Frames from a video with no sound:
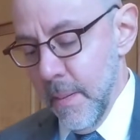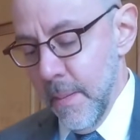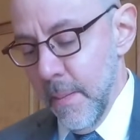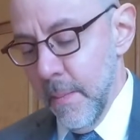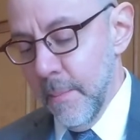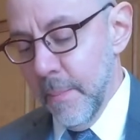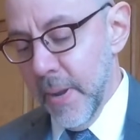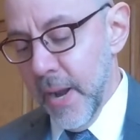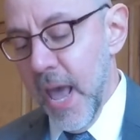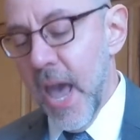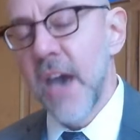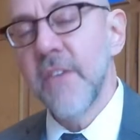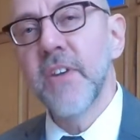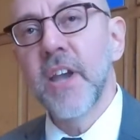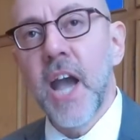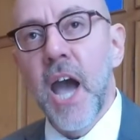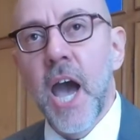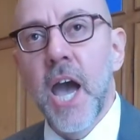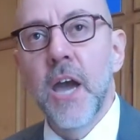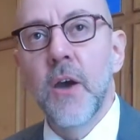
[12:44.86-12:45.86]
But having
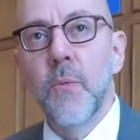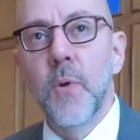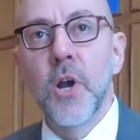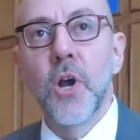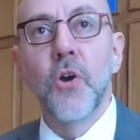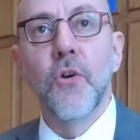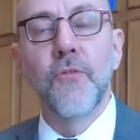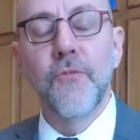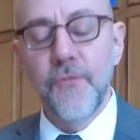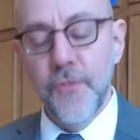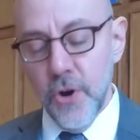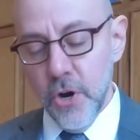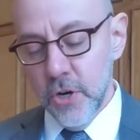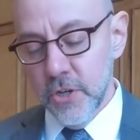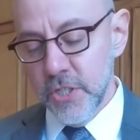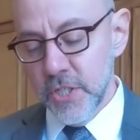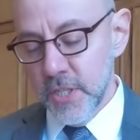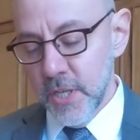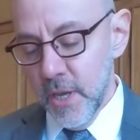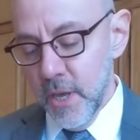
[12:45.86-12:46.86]
Iowa go
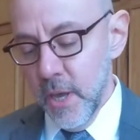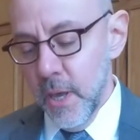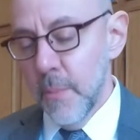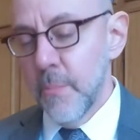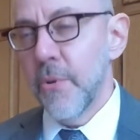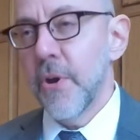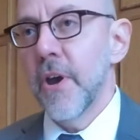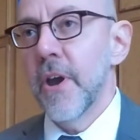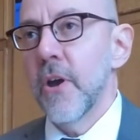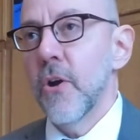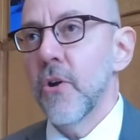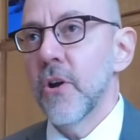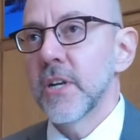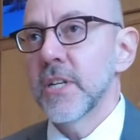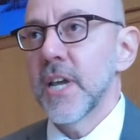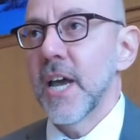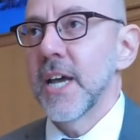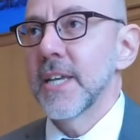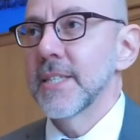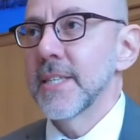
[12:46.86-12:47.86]
first
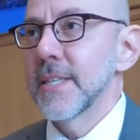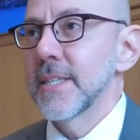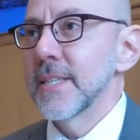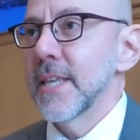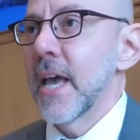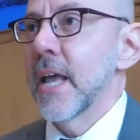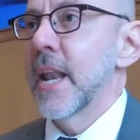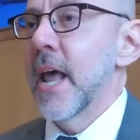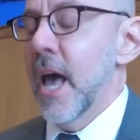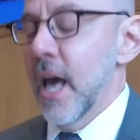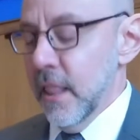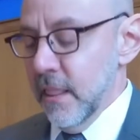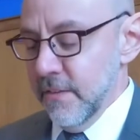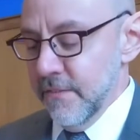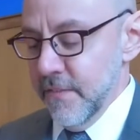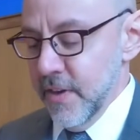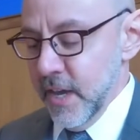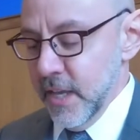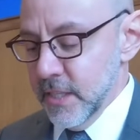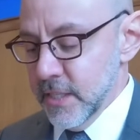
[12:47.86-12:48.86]
prioritizes and
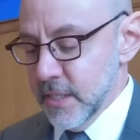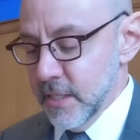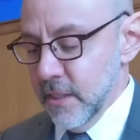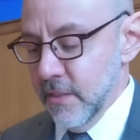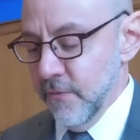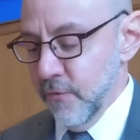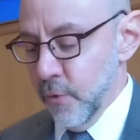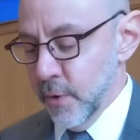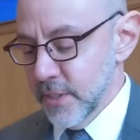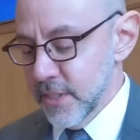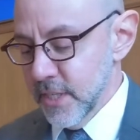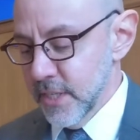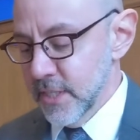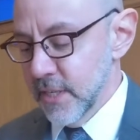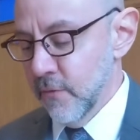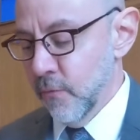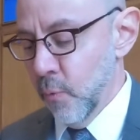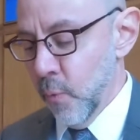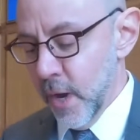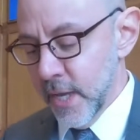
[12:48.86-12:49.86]
elevates the voices
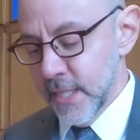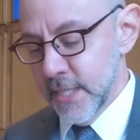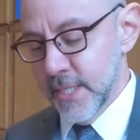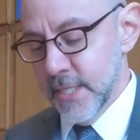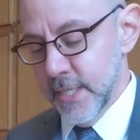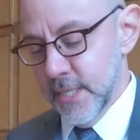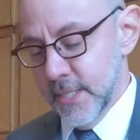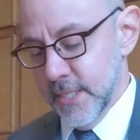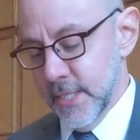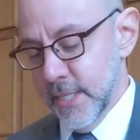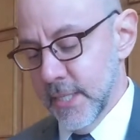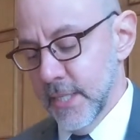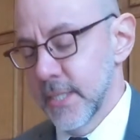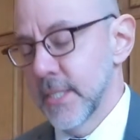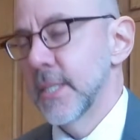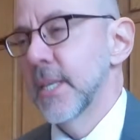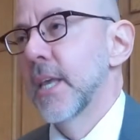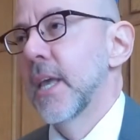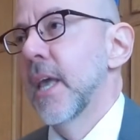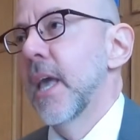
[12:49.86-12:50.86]
of white citizens
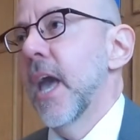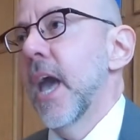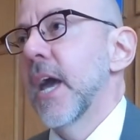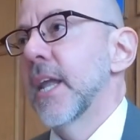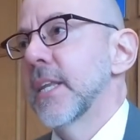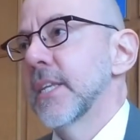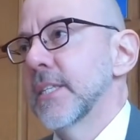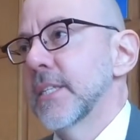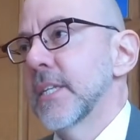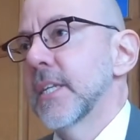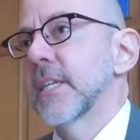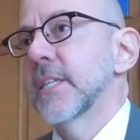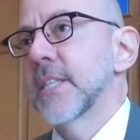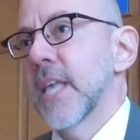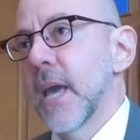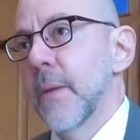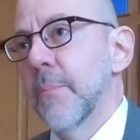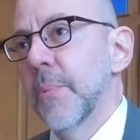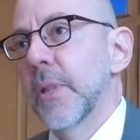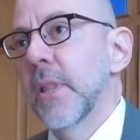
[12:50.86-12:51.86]
and is an
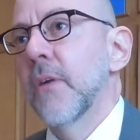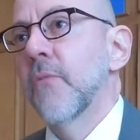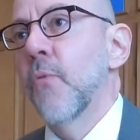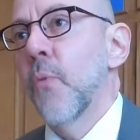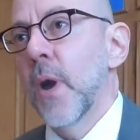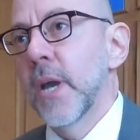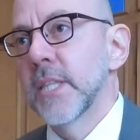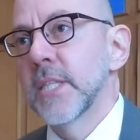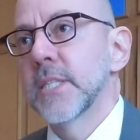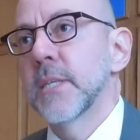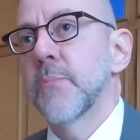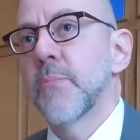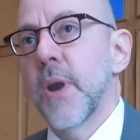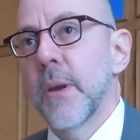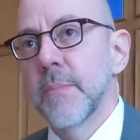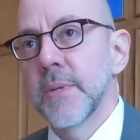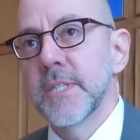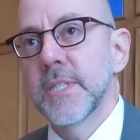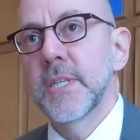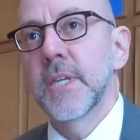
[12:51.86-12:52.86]
example of white
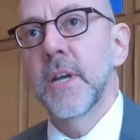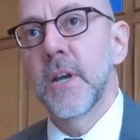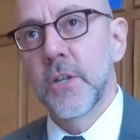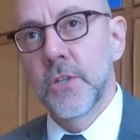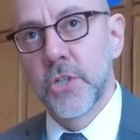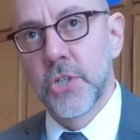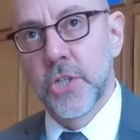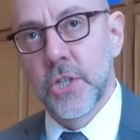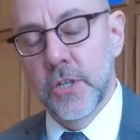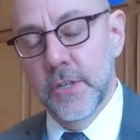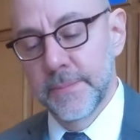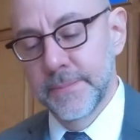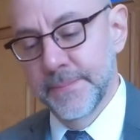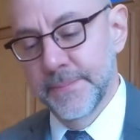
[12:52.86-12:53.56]
supremacy culture.